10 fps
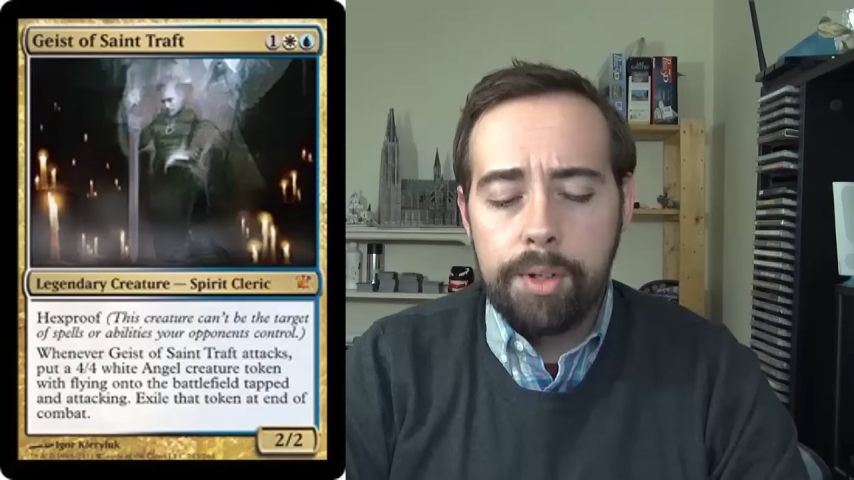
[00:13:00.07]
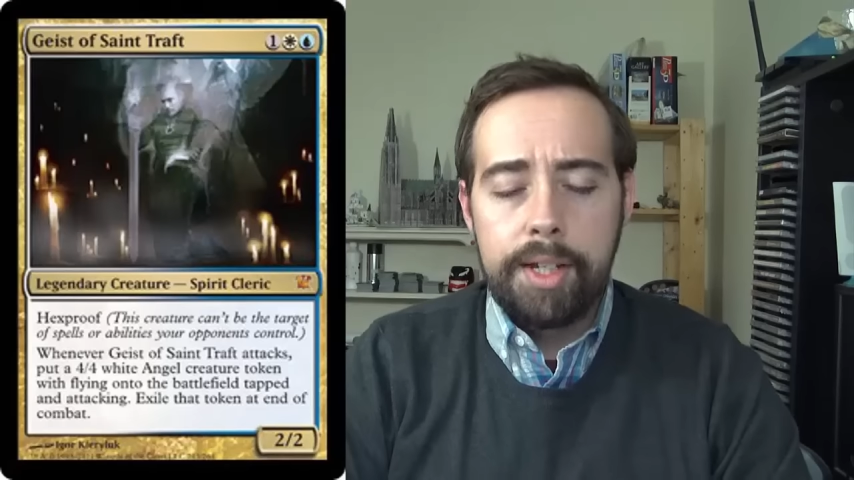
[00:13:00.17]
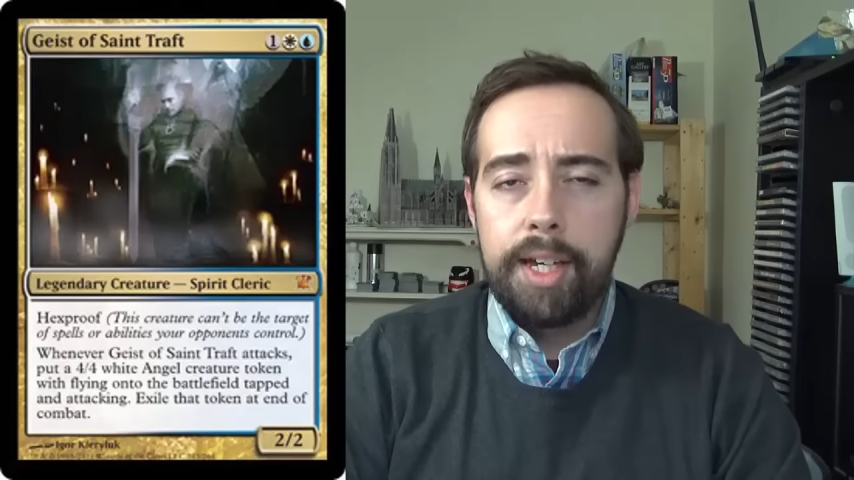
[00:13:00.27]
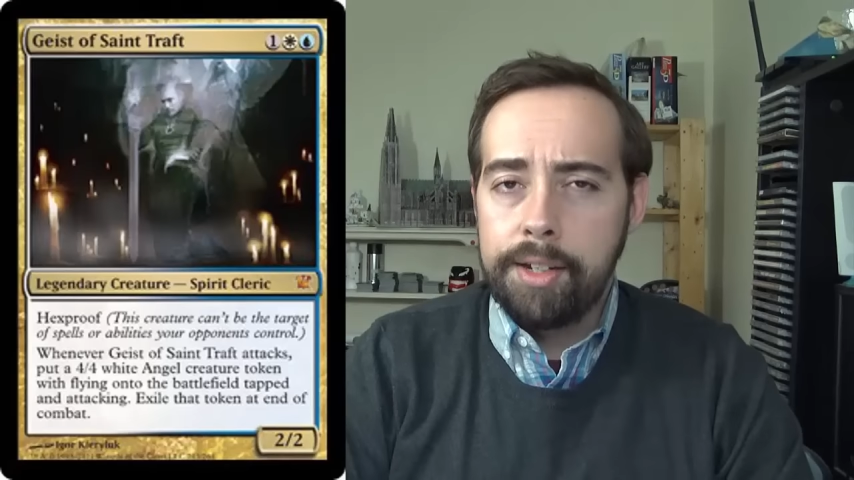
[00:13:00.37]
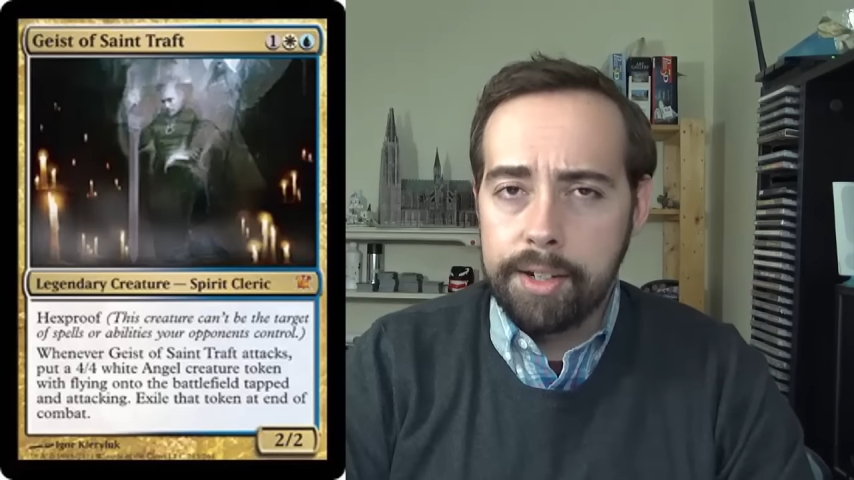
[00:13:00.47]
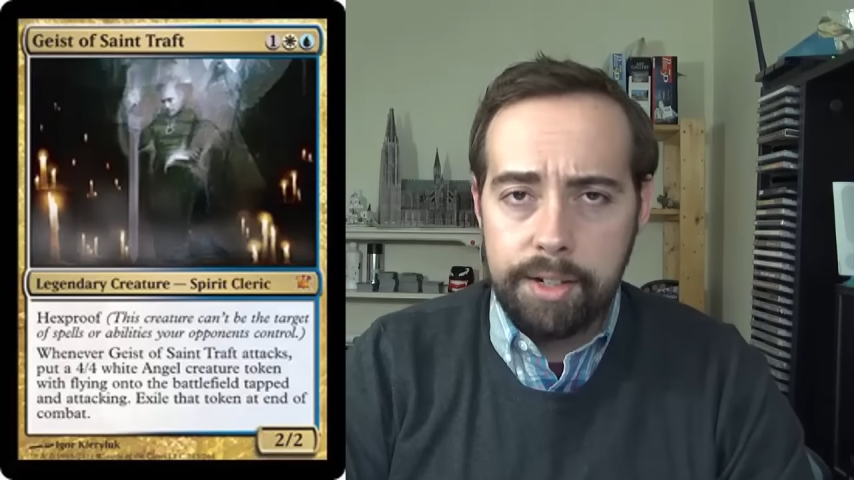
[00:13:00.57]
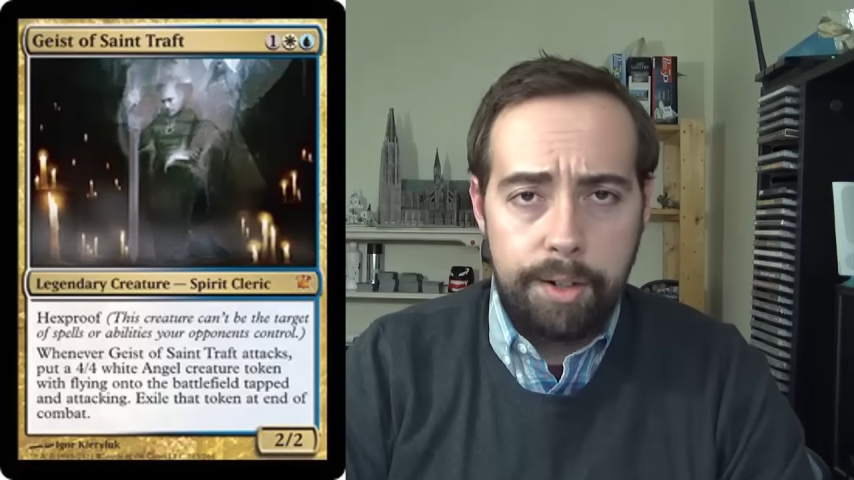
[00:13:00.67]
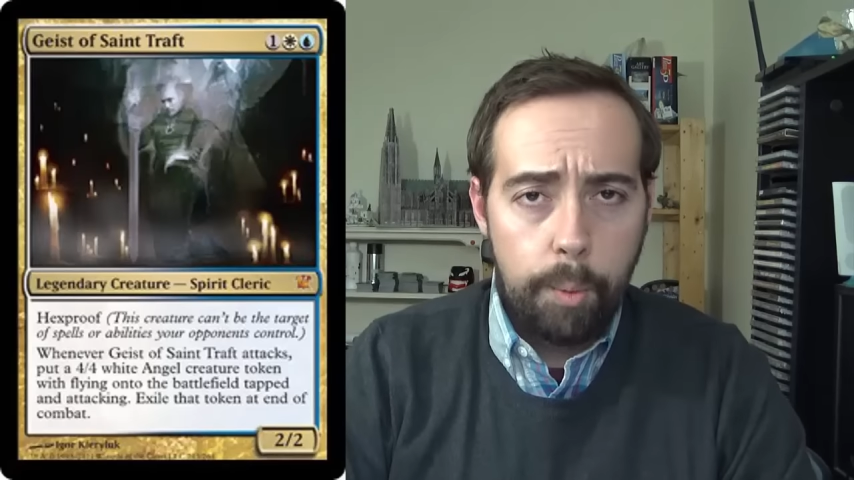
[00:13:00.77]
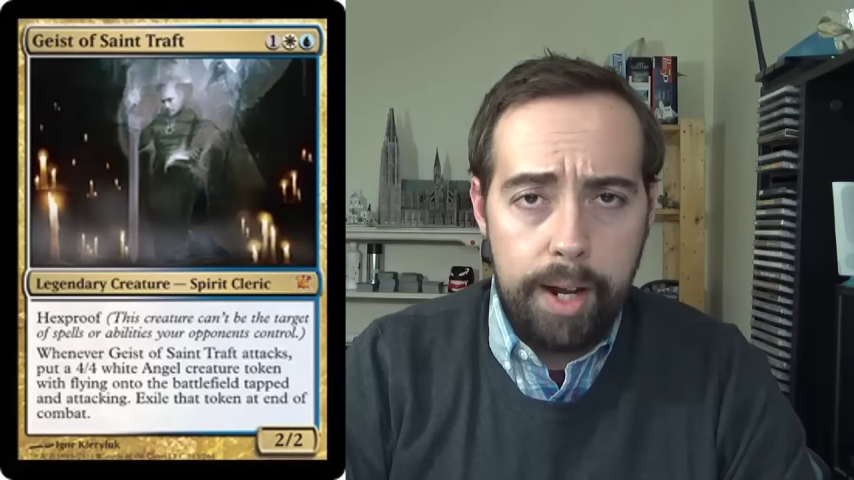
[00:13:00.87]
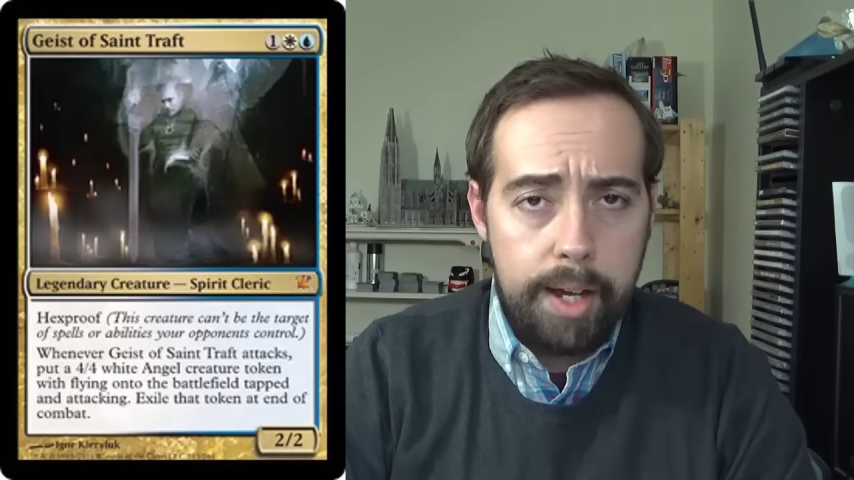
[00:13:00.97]
can edict
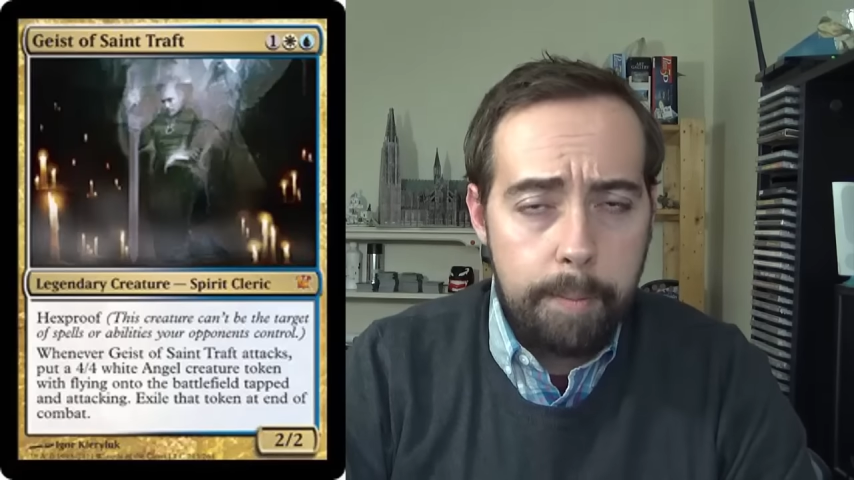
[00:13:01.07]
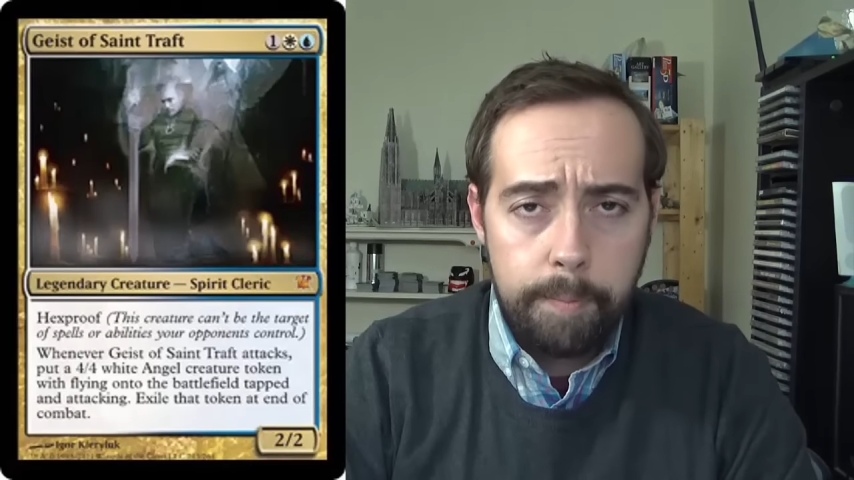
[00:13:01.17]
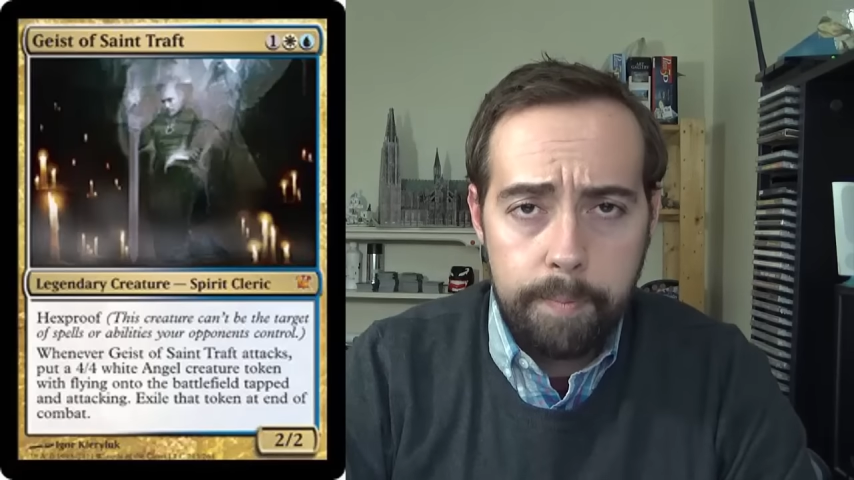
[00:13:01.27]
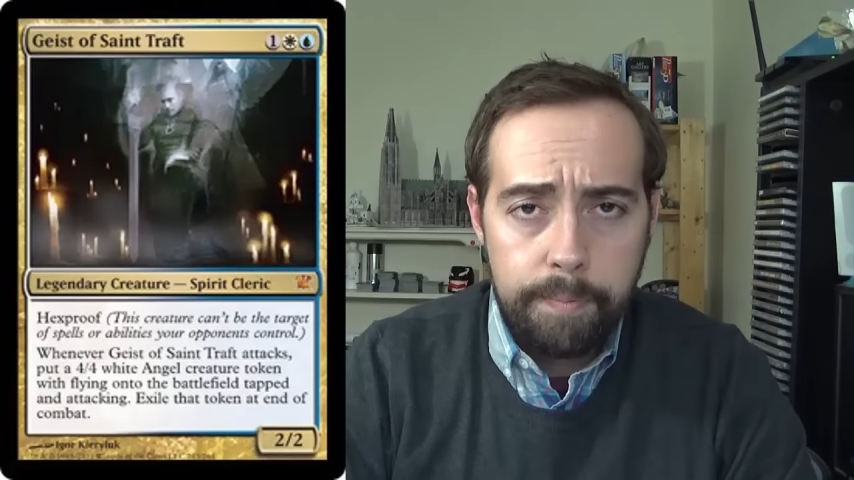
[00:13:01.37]
it away,